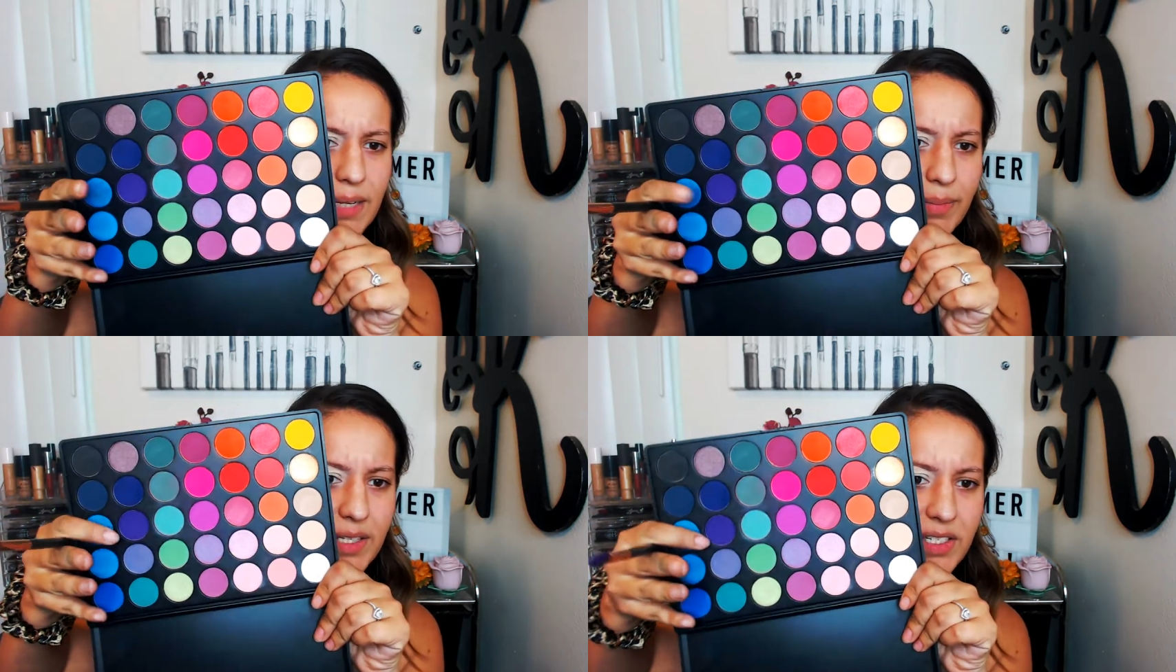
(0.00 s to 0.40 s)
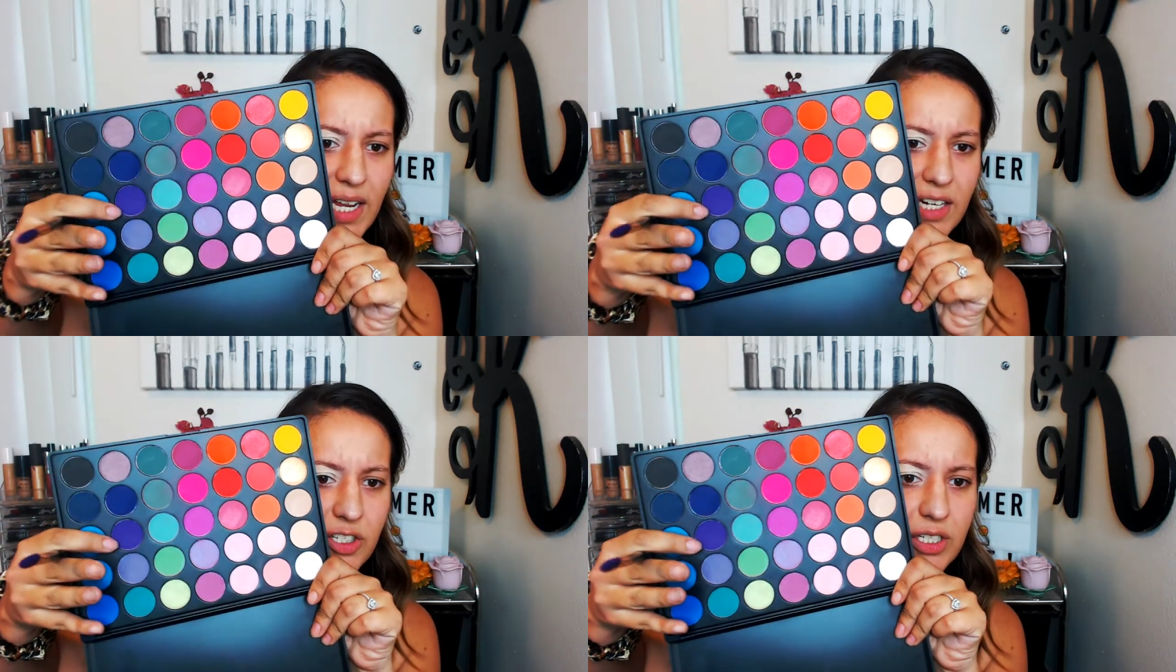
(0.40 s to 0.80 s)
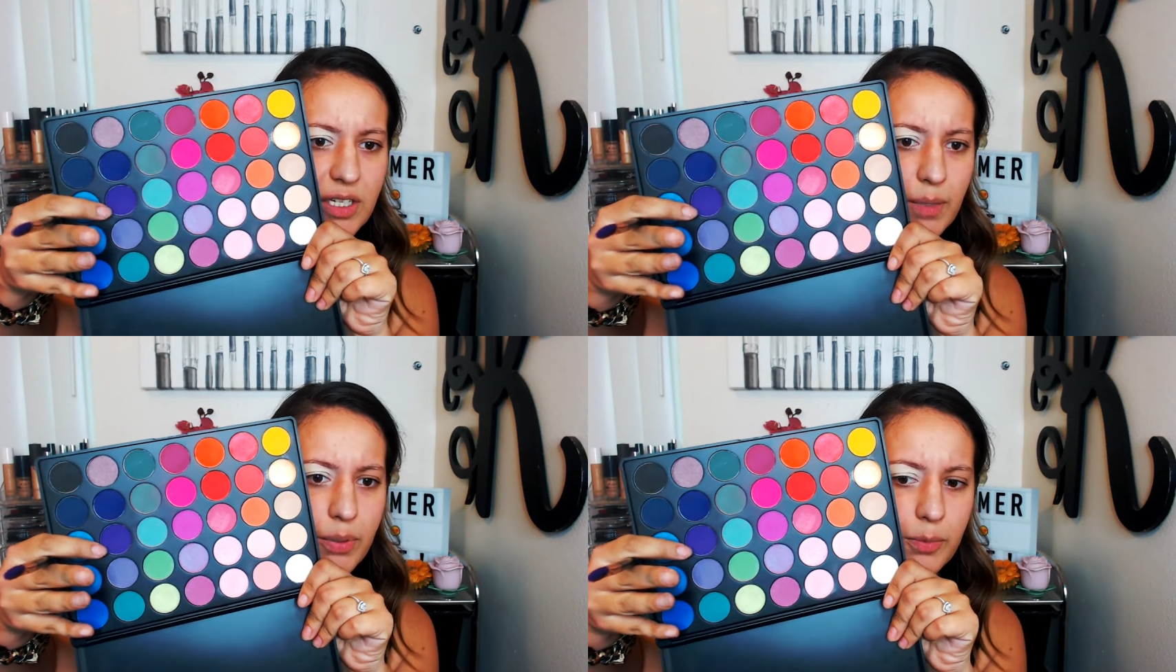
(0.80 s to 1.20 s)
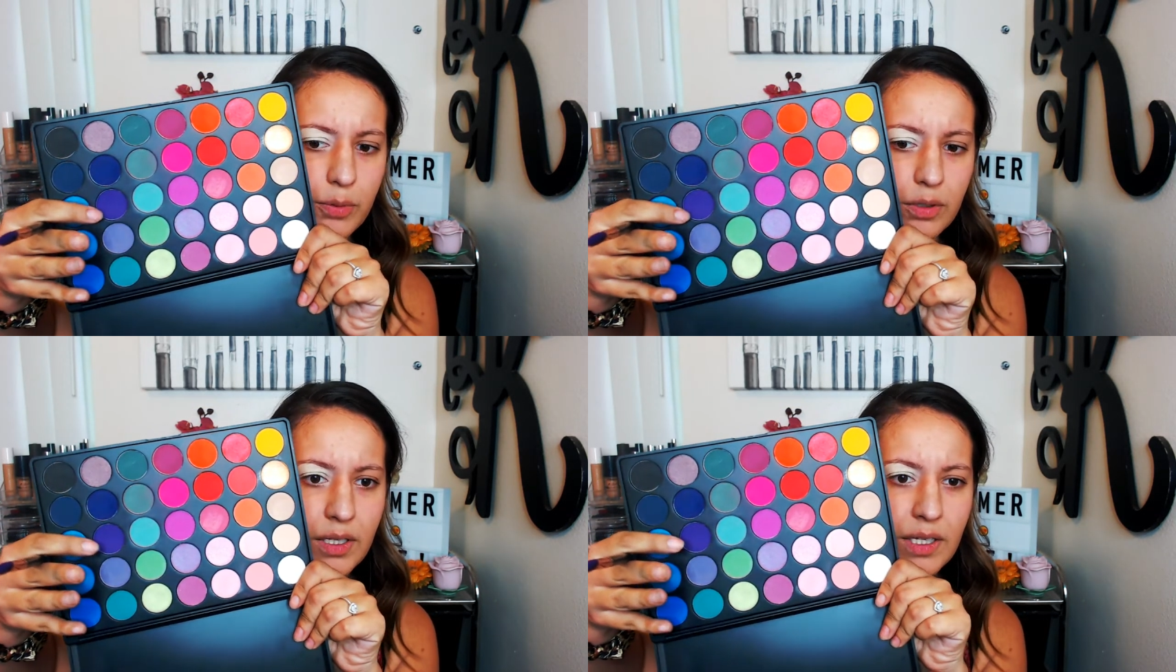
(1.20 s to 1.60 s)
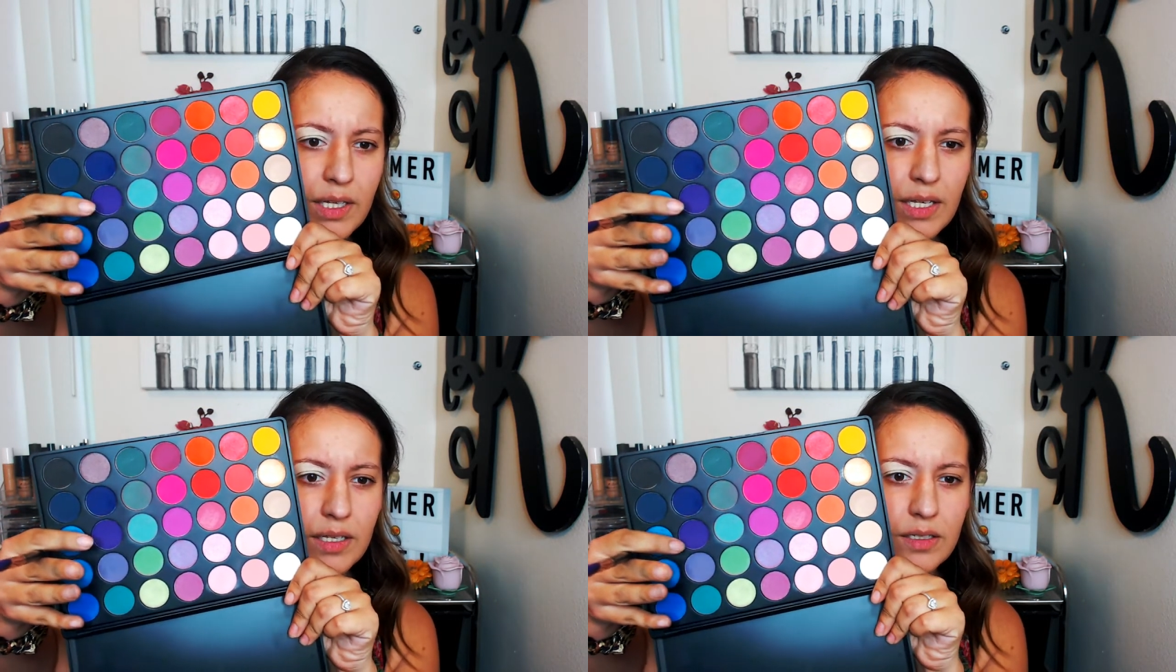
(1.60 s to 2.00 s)
but this is actually a purple.
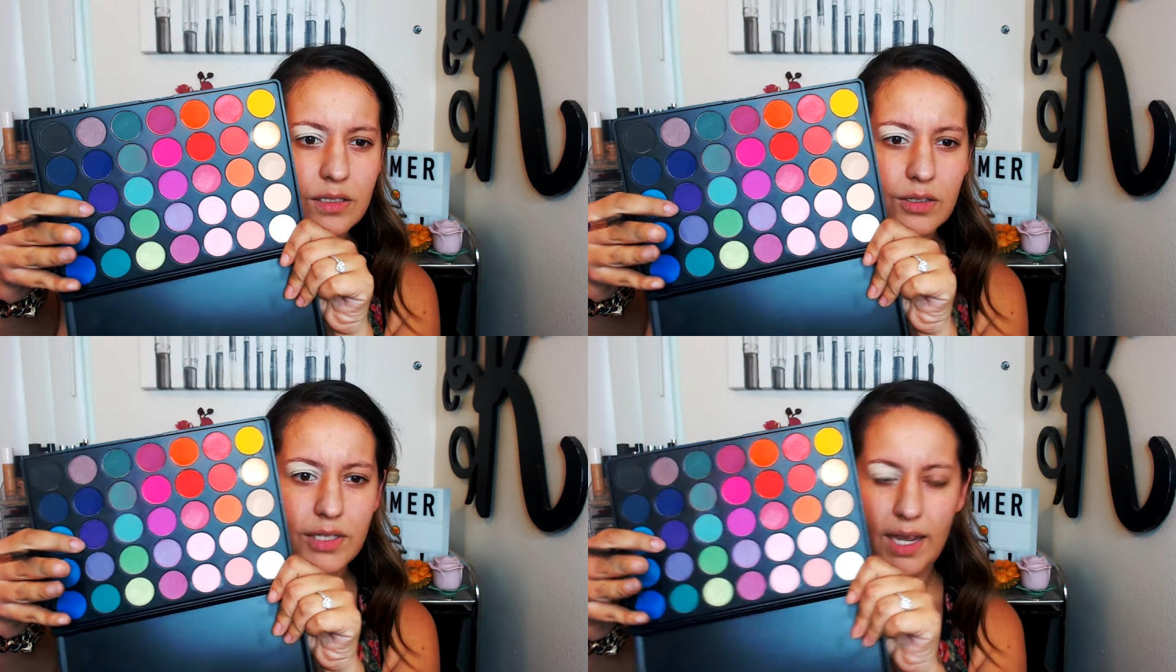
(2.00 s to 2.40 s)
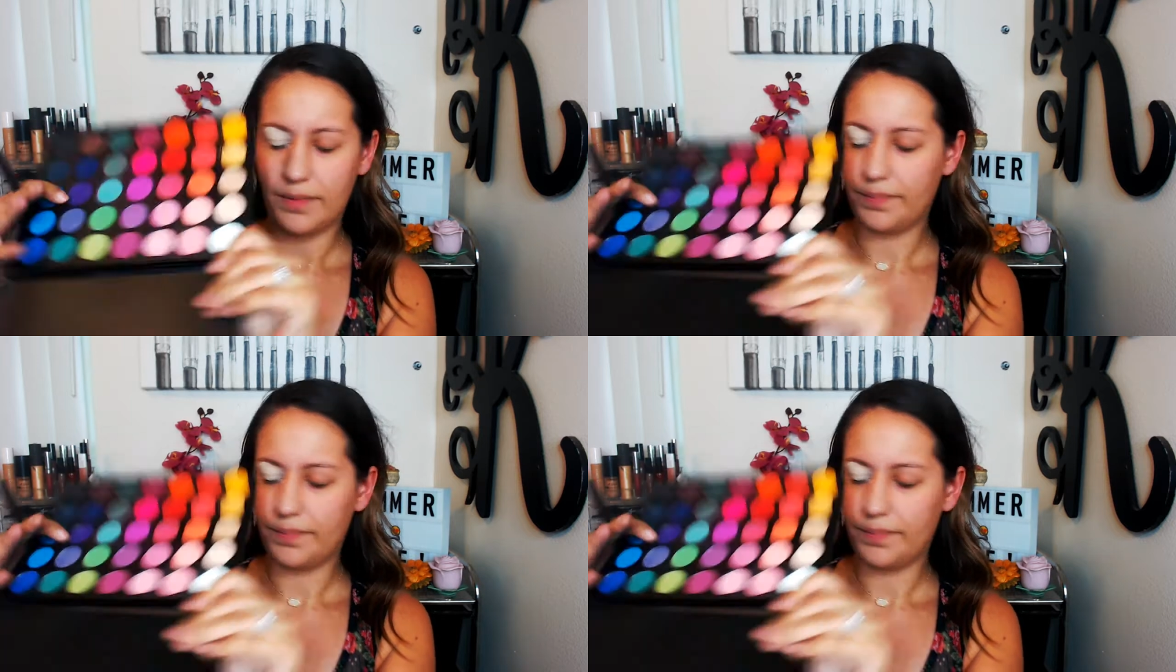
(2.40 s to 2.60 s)
So yeah,